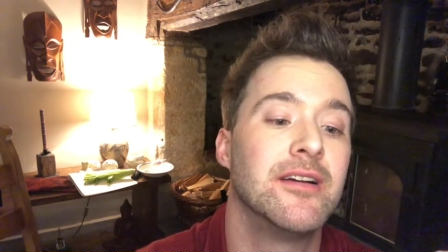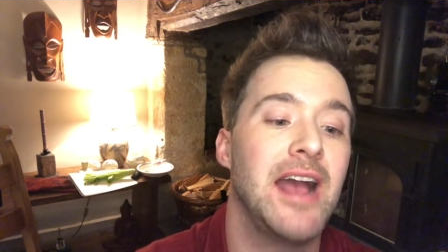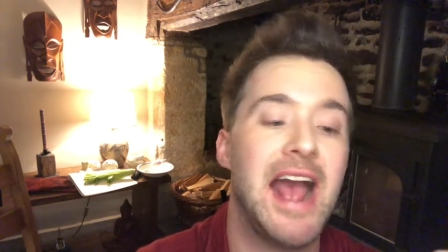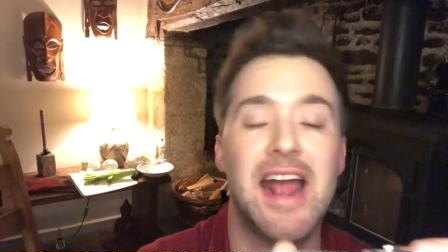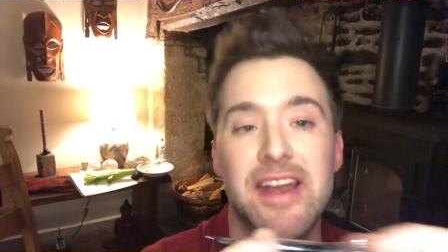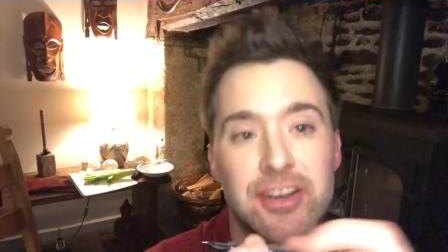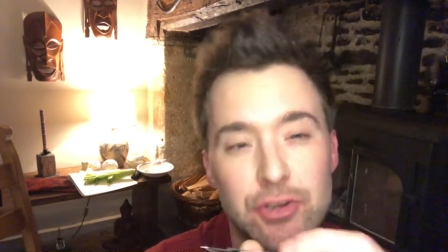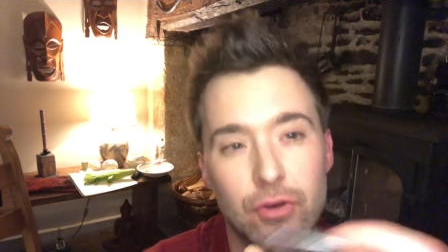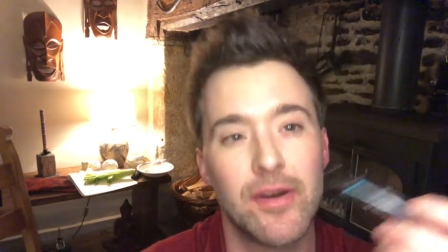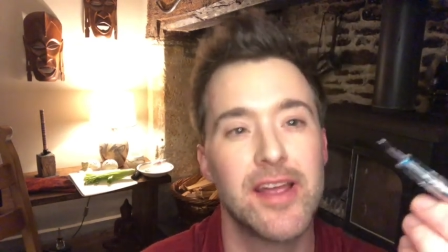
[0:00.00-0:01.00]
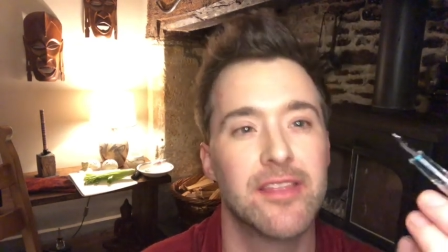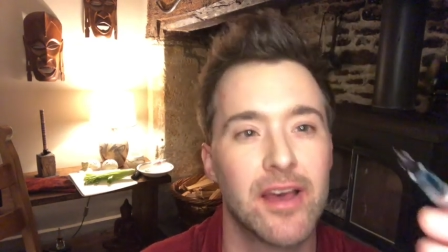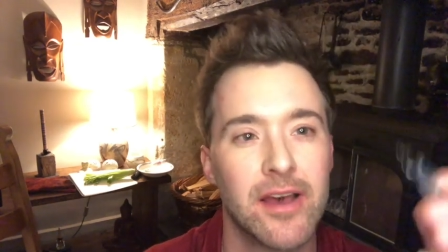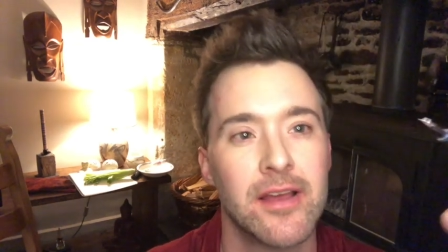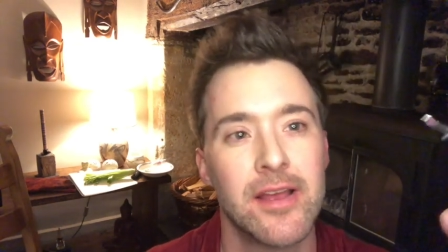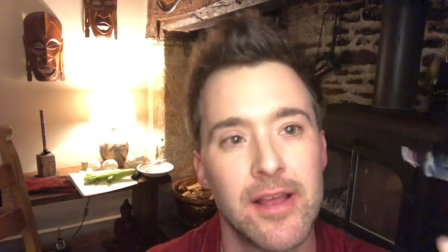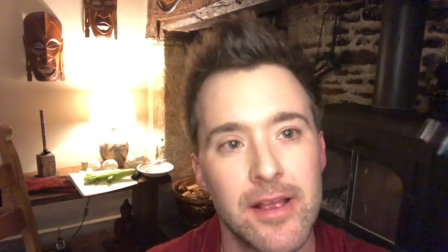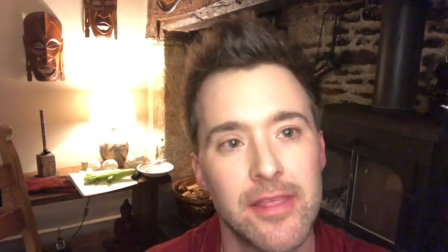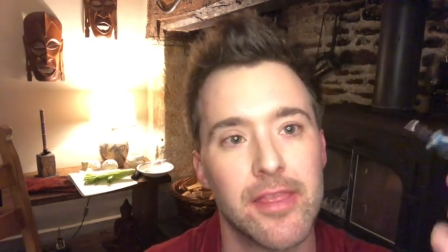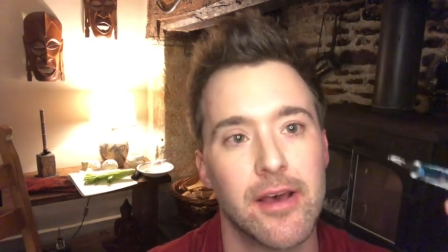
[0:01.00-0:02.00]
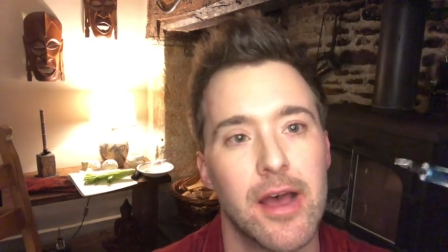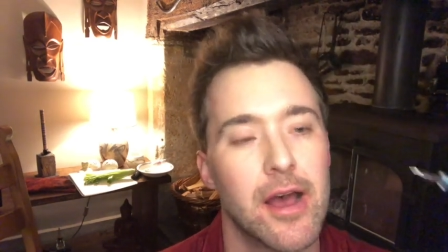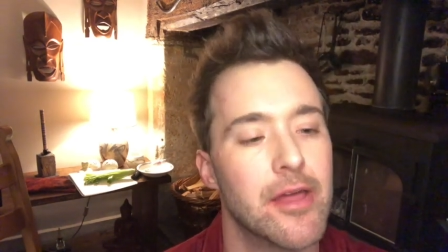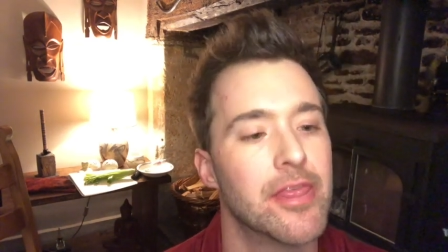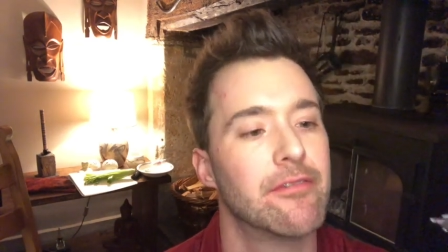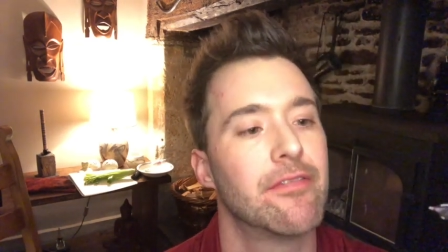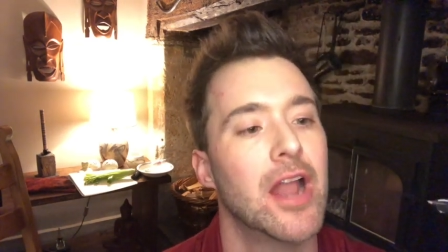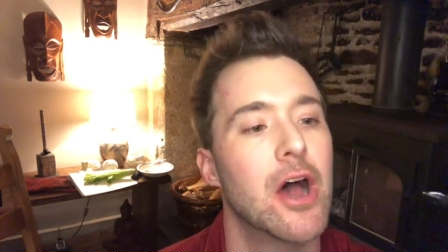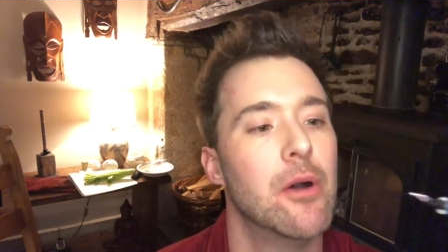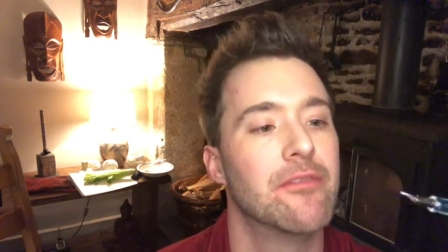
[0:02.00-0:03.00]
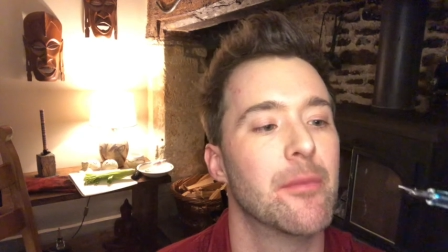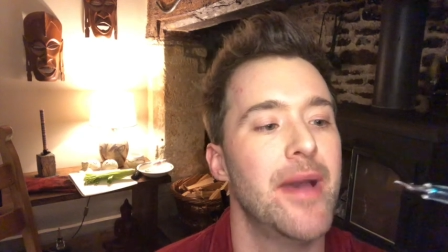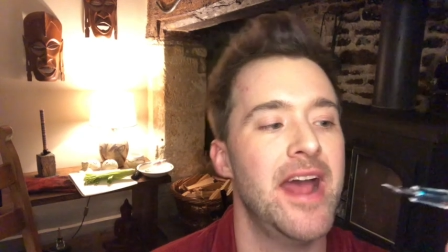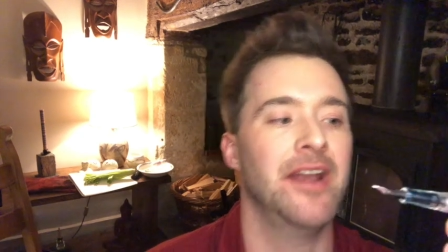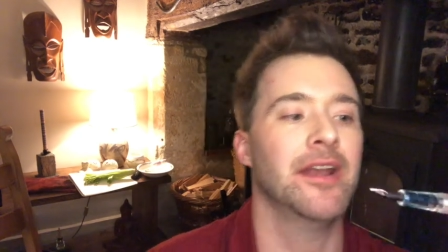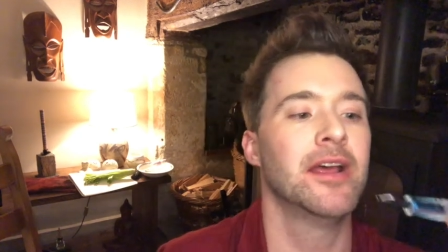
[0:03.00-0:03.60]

and enjoy the the, the flow of the pen.